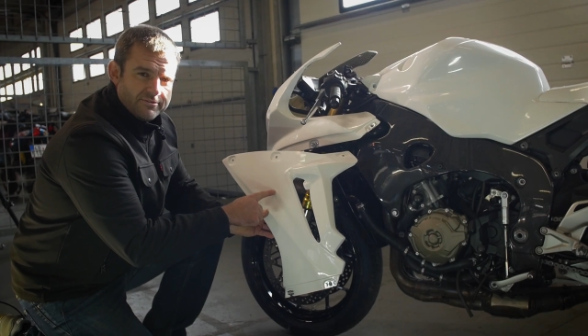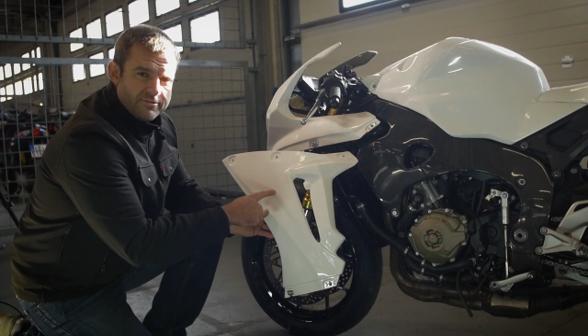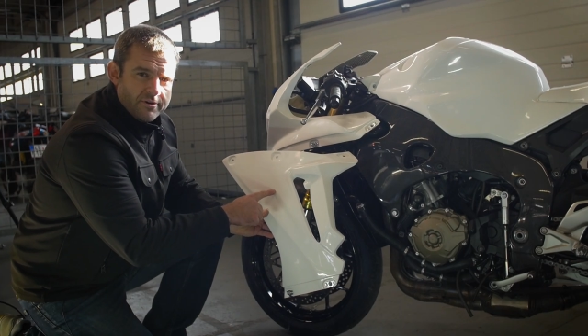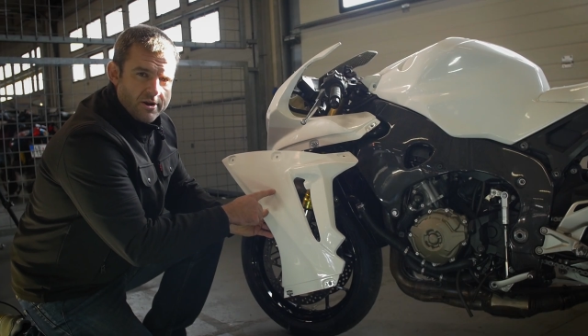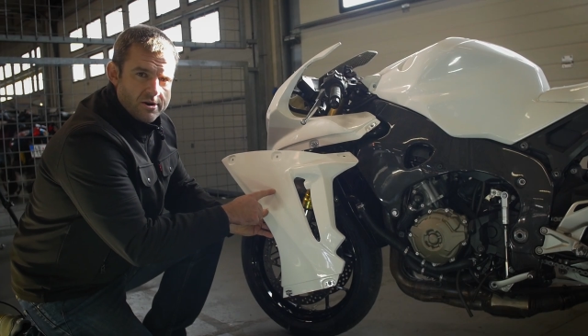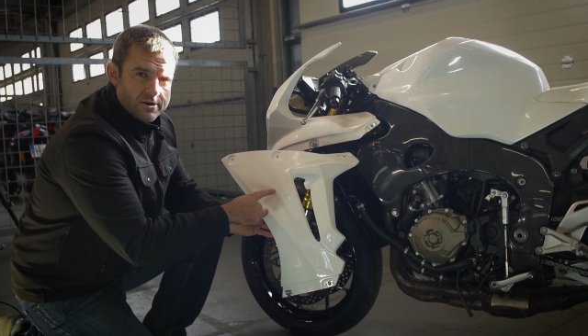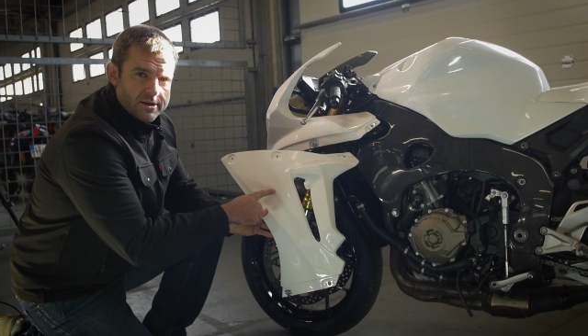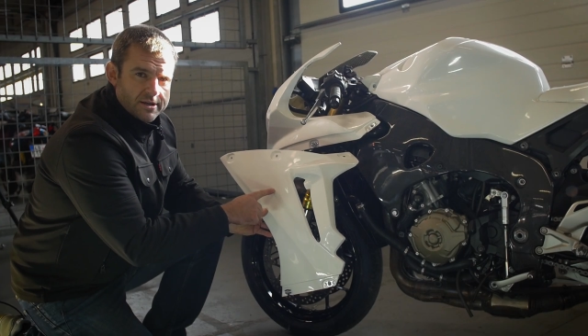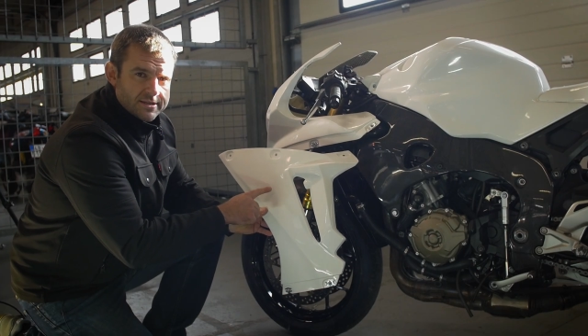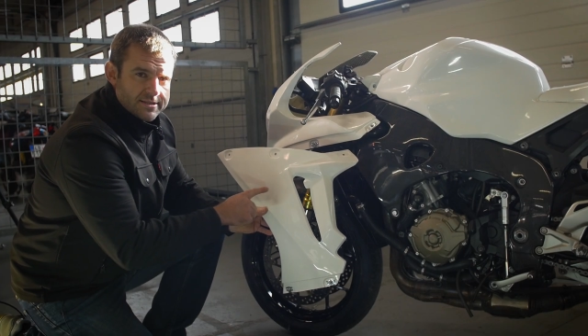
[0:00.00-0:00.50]

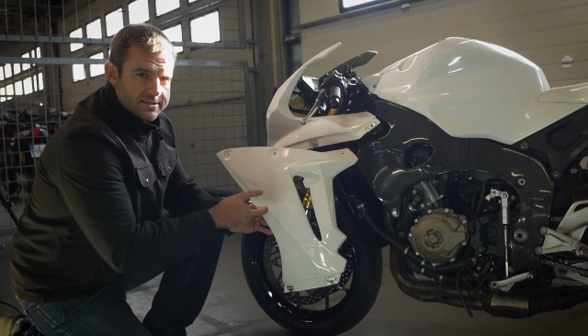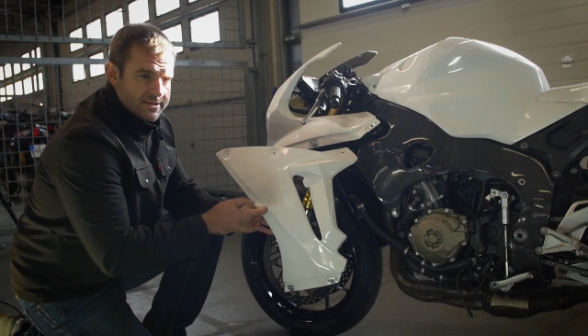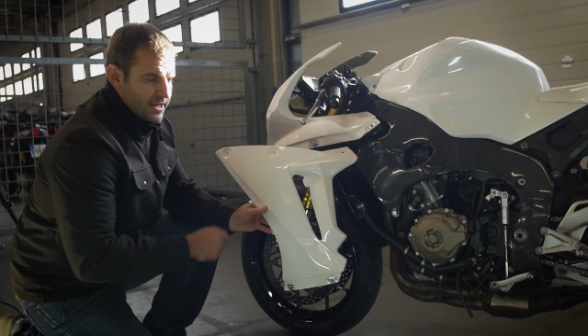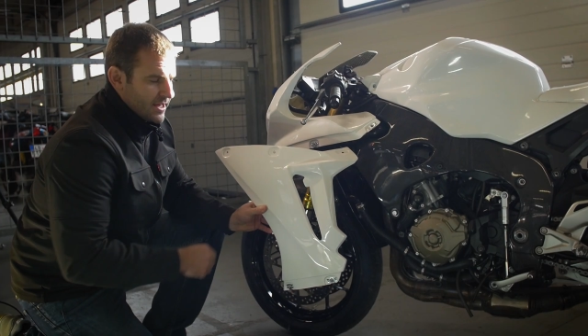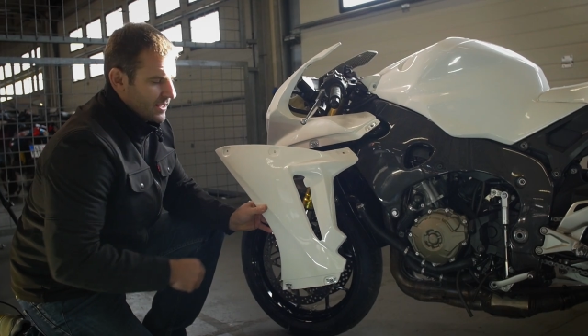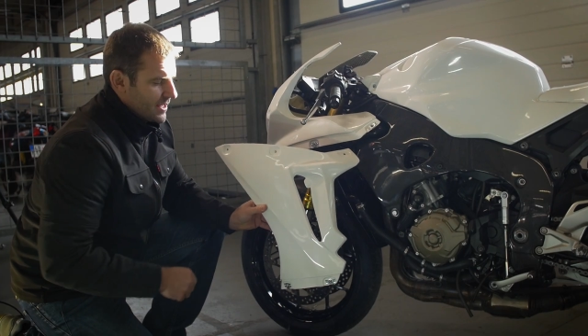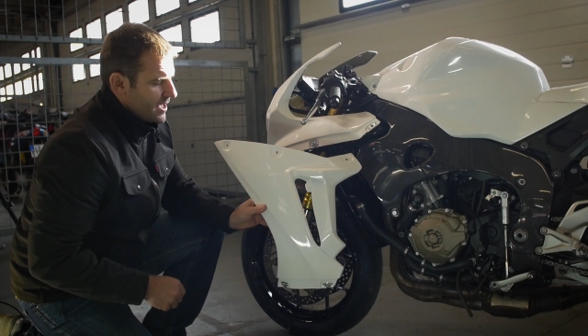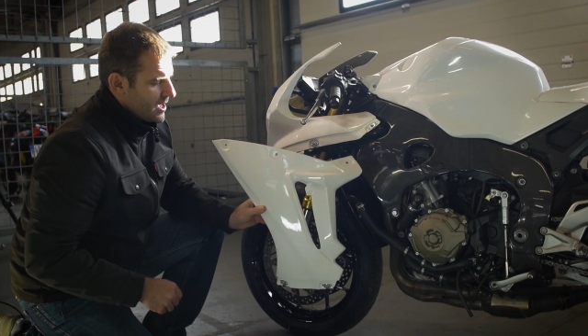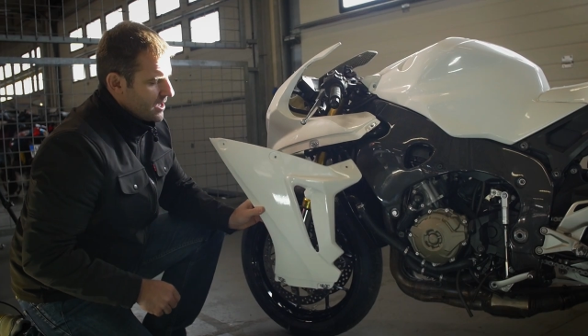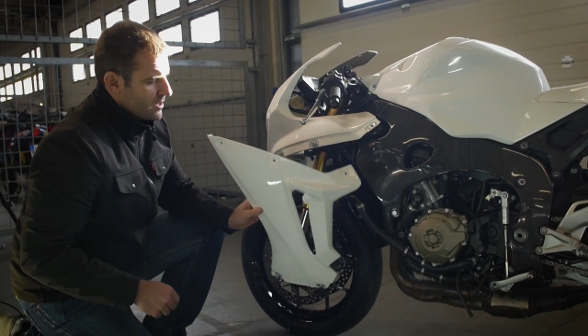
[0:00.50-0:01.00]
fairings.
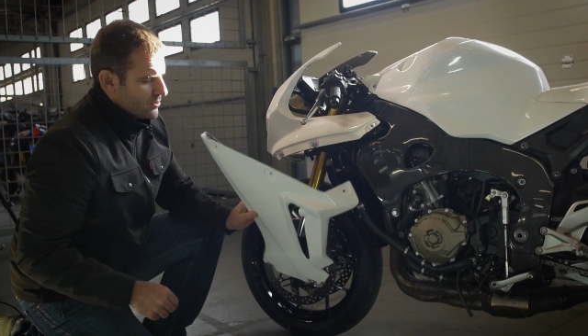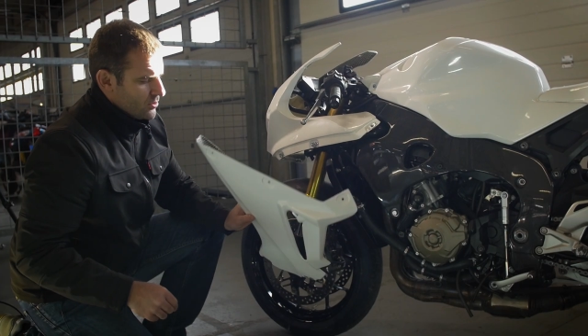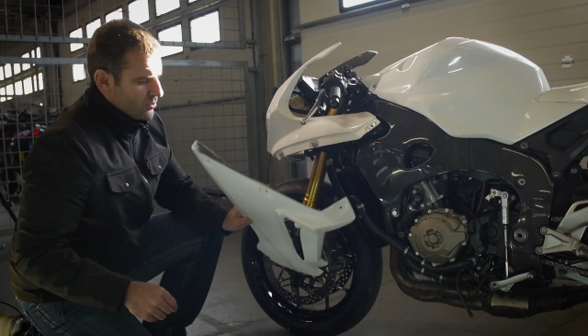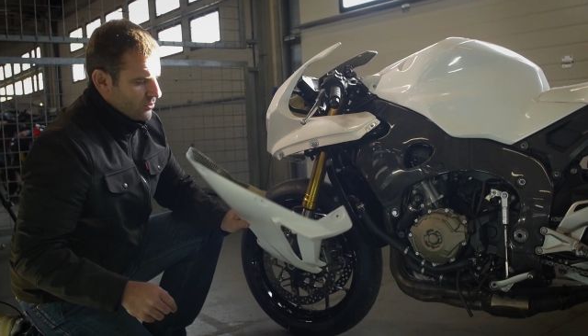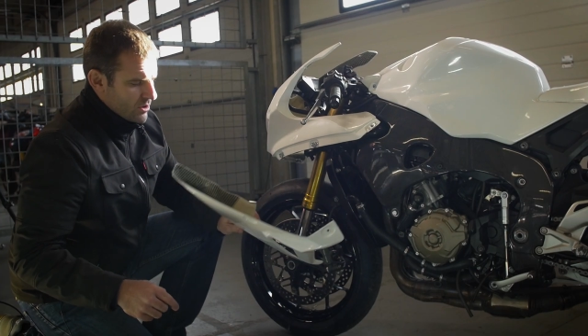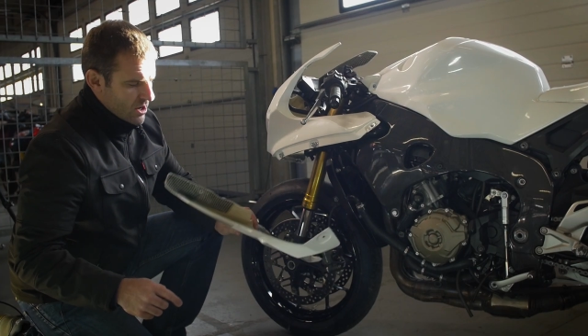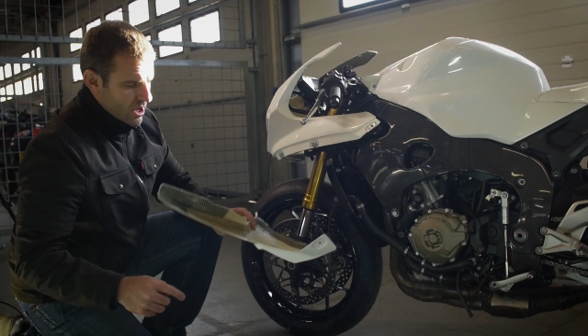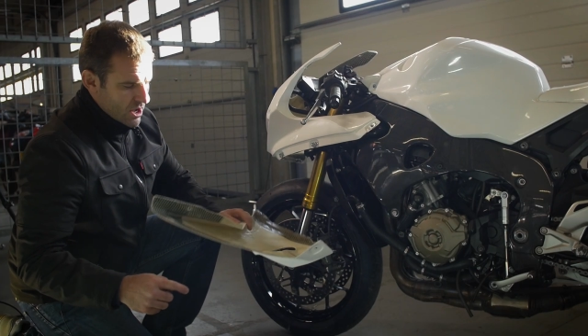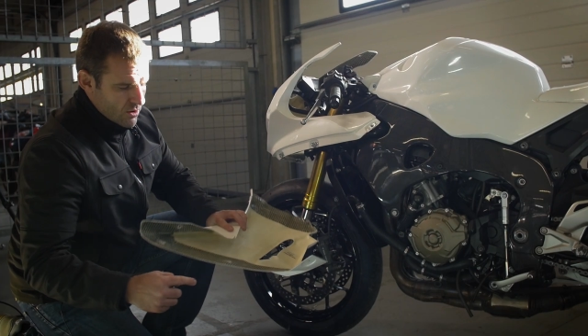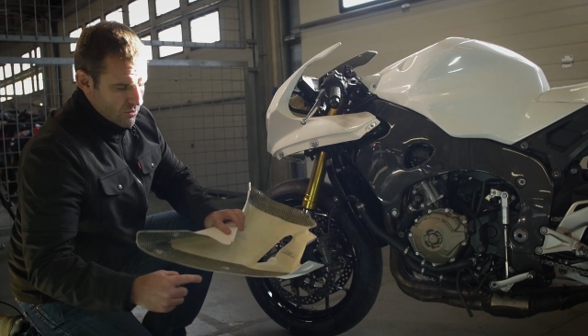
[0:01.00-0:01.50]
Again,
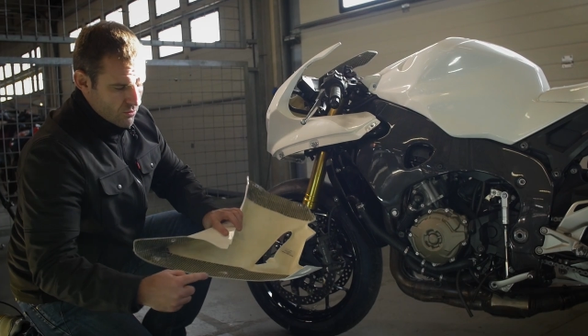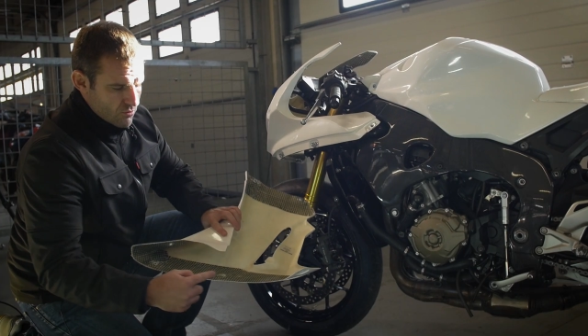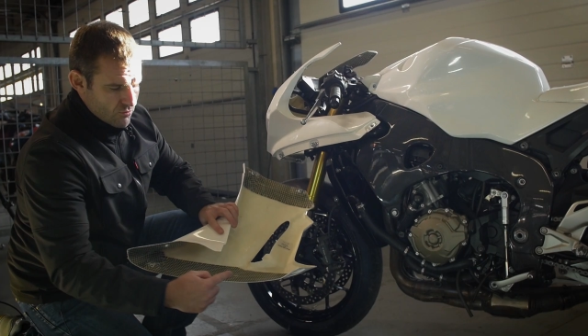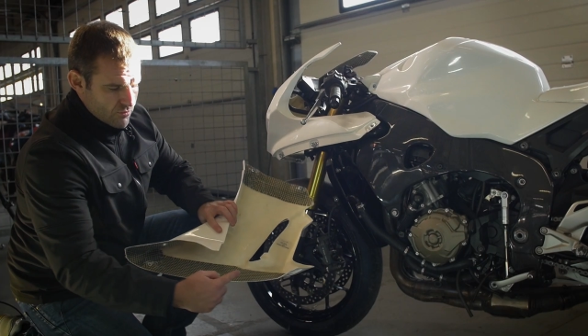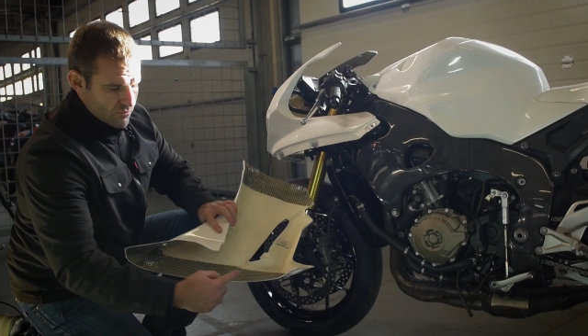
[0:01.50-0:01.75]
look how